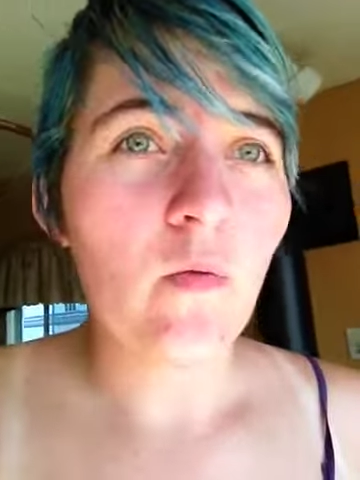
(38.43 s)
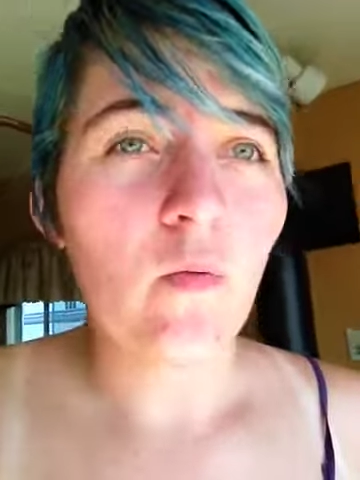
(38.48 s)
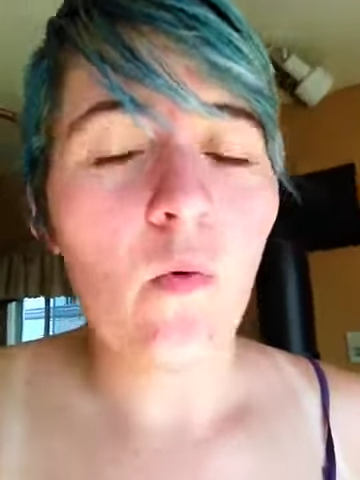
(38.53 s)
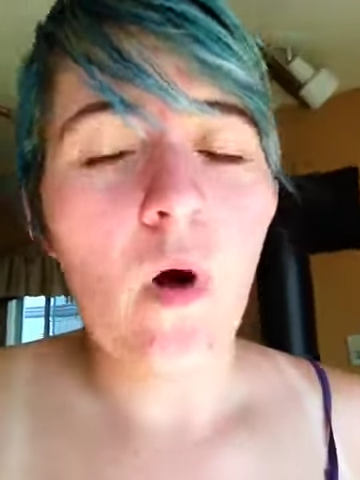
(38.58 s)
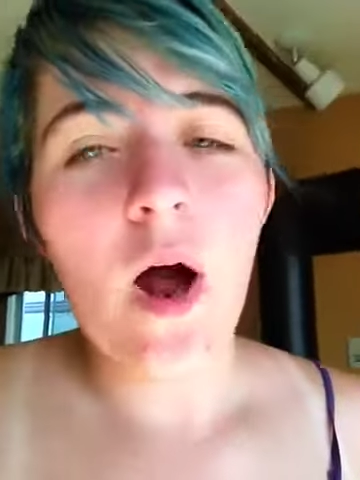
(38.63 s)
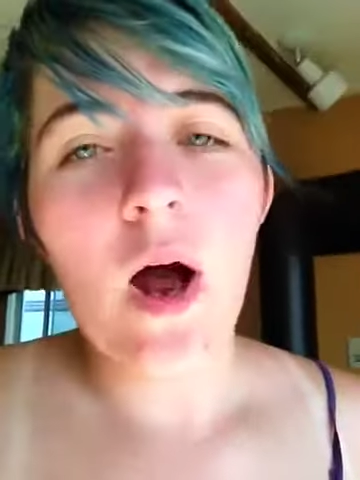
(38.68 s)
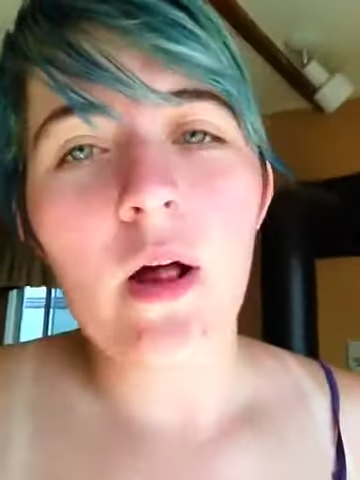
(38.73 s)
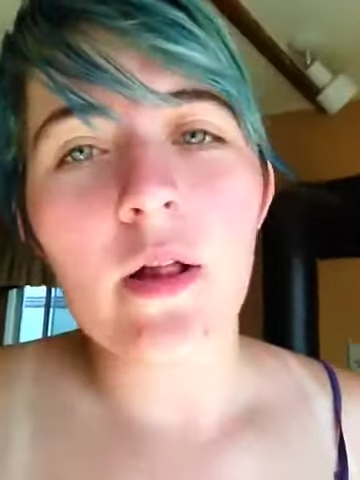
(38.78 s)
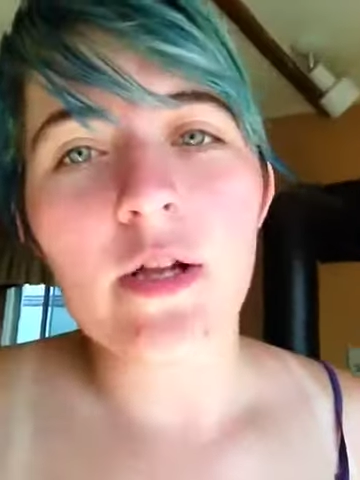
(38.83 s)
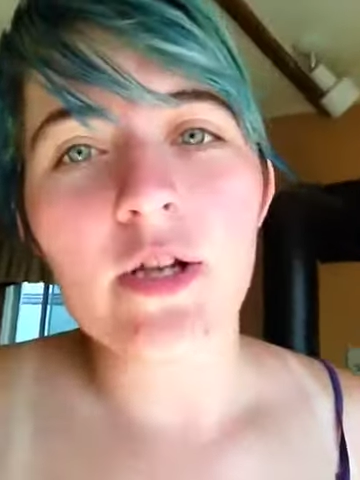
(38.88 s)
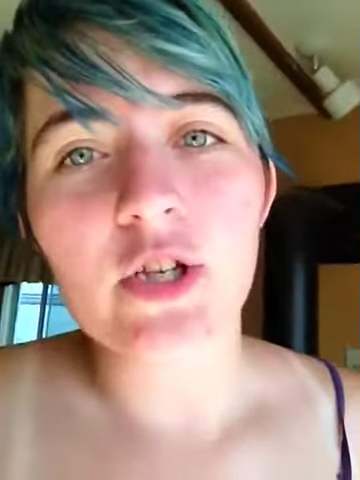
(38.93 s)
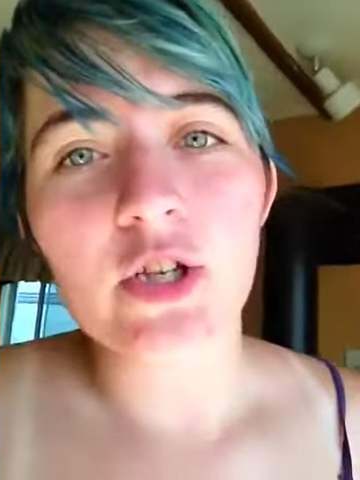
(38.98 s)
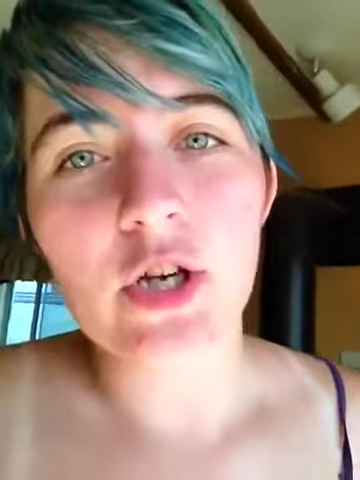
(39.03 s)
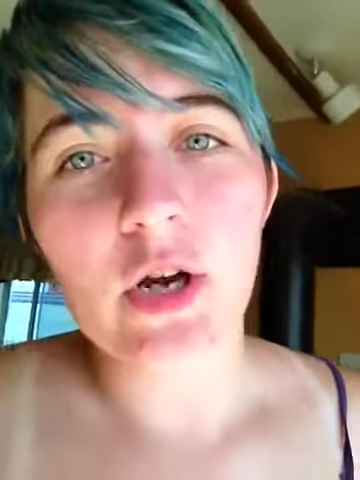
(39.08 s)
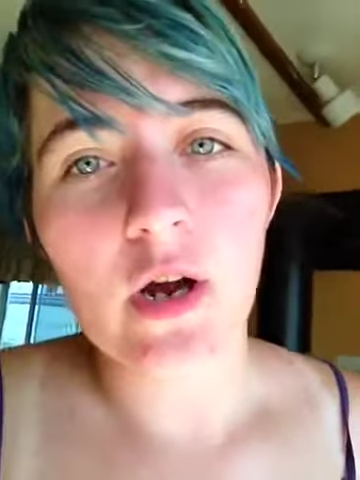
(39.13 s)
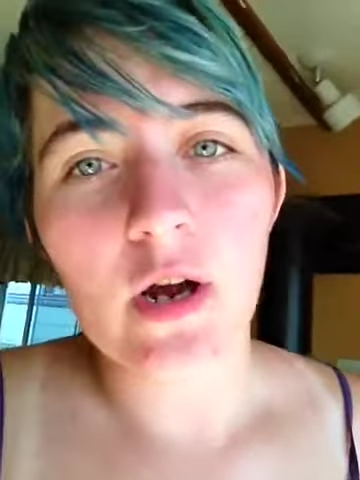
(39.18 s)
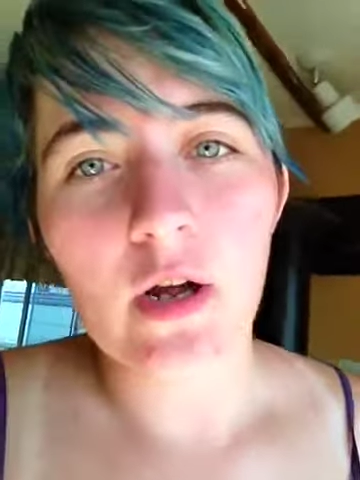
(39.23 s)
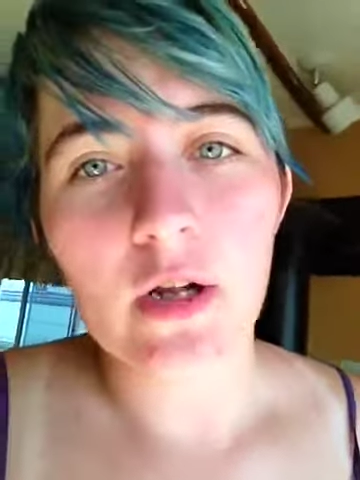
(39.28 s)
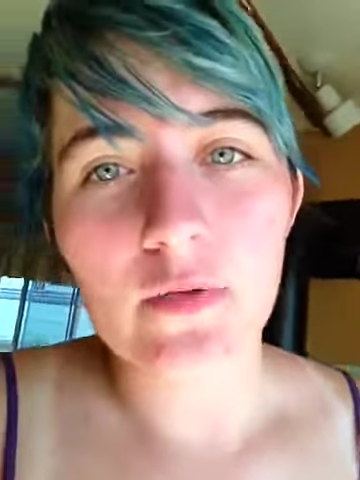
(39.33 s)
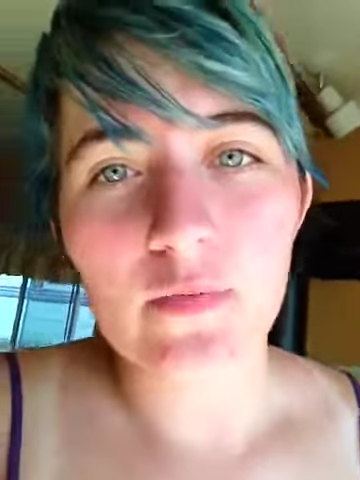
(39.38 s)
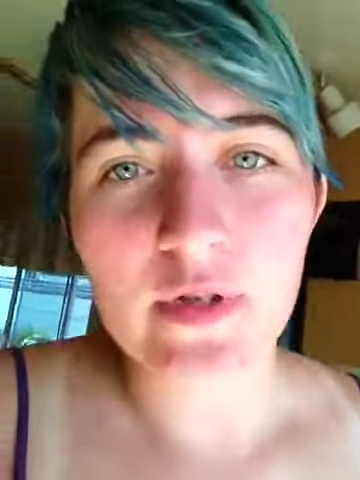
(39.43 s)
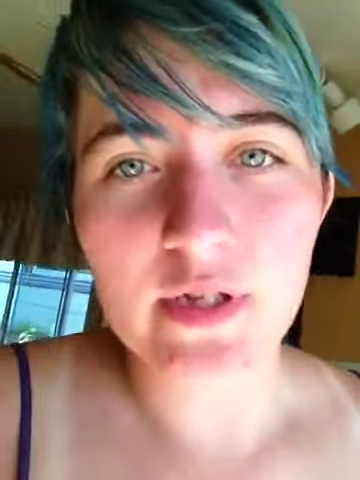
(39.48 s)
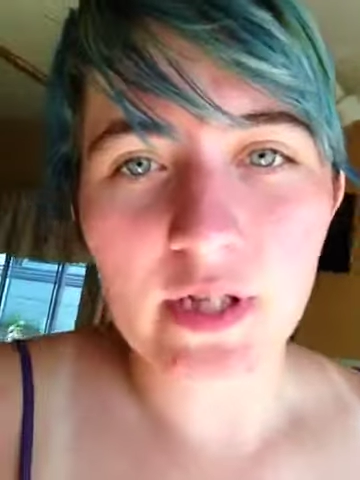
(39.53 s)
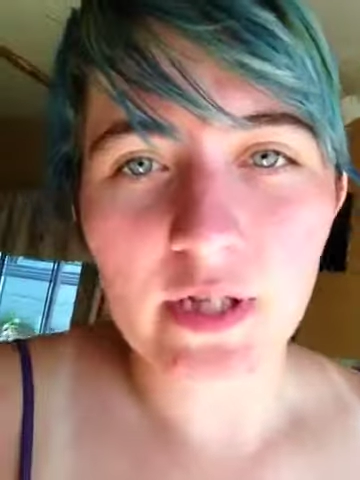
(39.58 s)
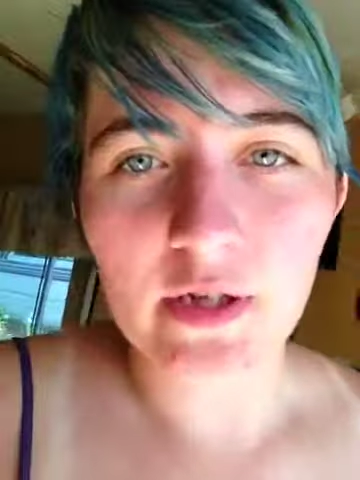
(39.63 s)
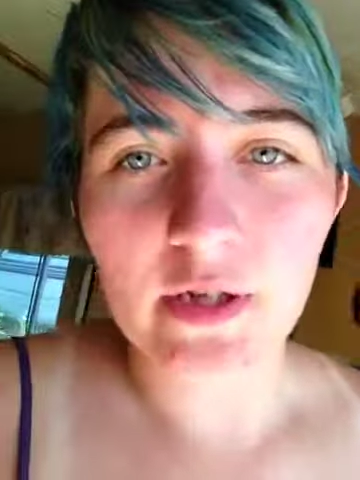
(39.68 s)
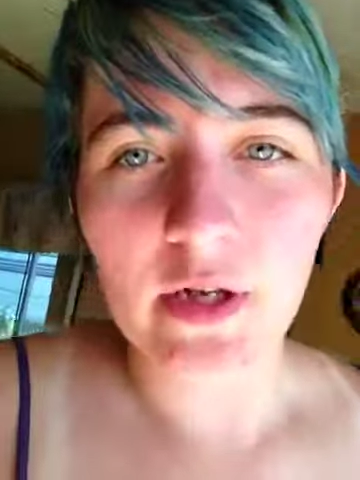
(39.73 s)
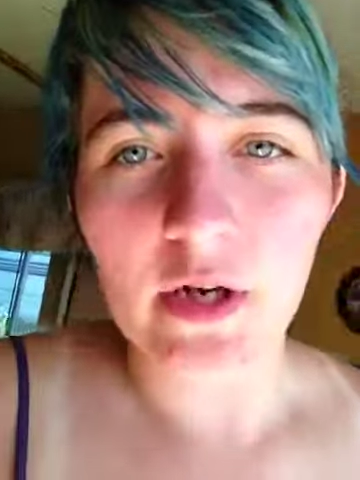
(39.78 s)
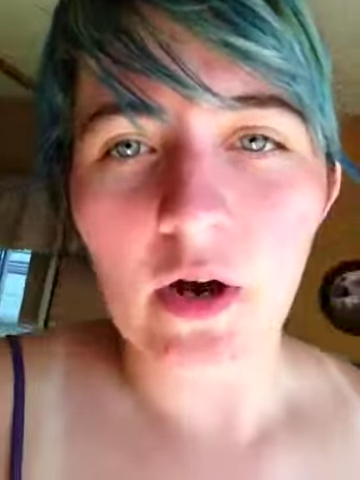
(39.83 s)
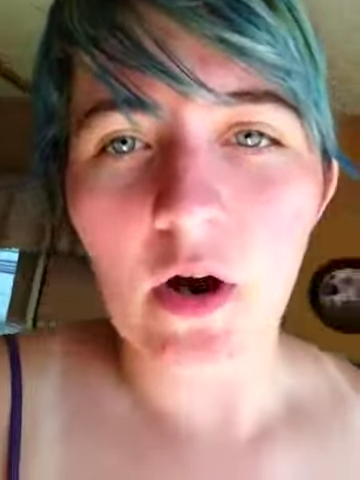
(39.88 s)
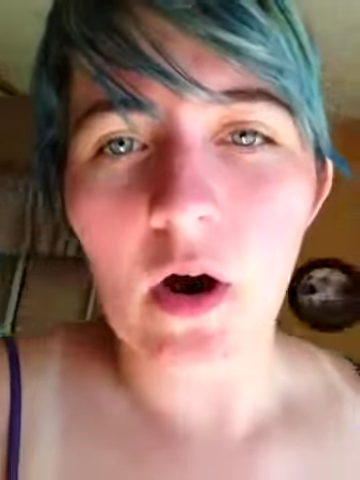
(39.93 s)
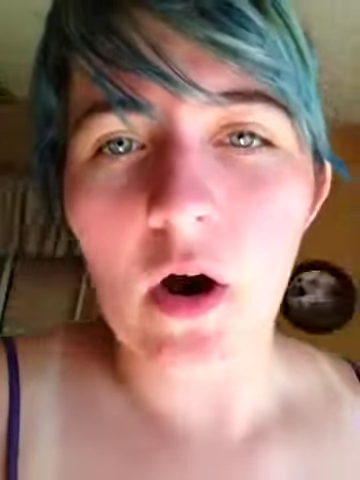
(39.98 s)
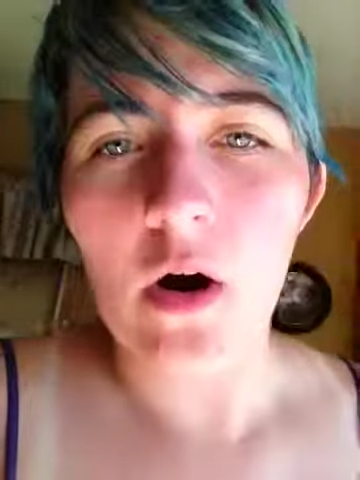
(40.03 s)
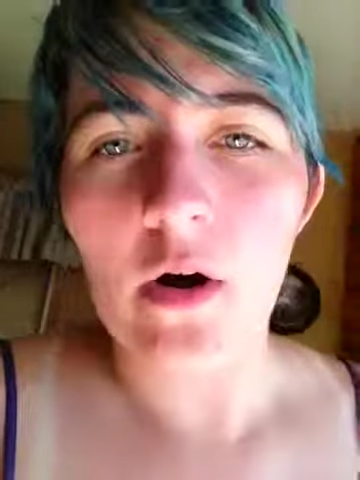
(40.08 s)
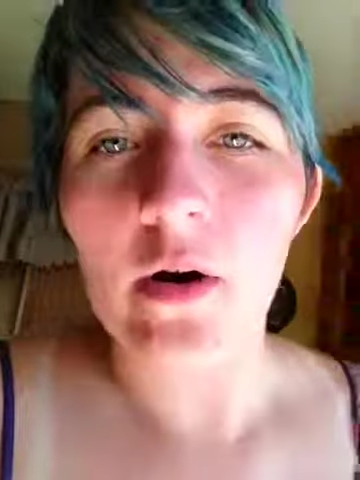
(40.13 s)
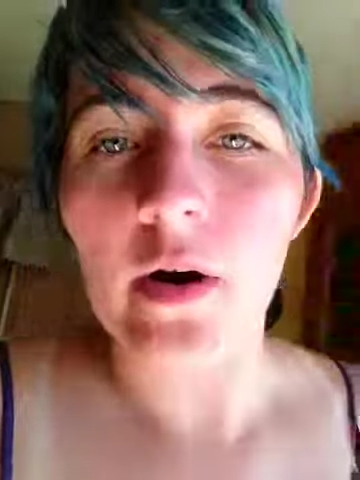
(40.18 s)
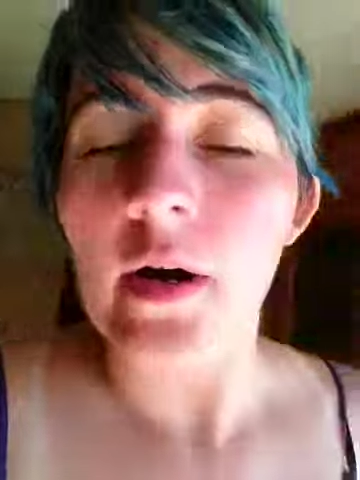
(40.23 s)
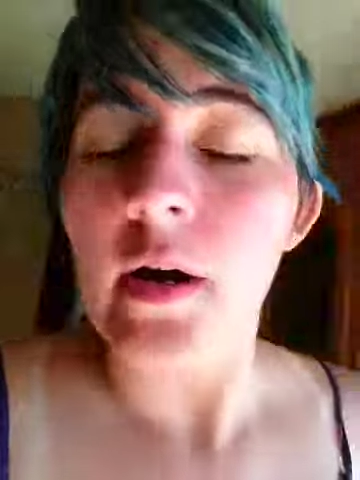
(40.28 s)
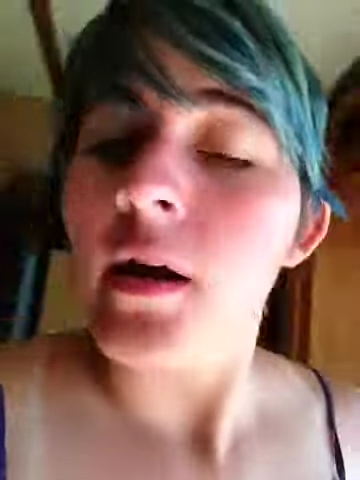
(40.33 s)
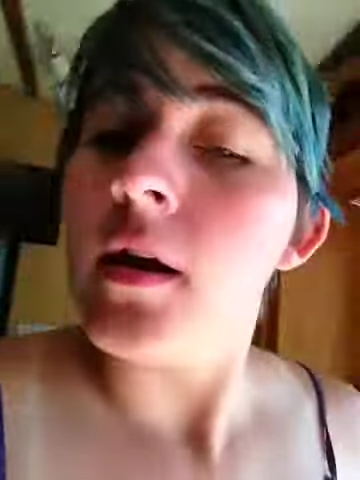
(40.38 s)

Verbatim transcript: while his child was in the car.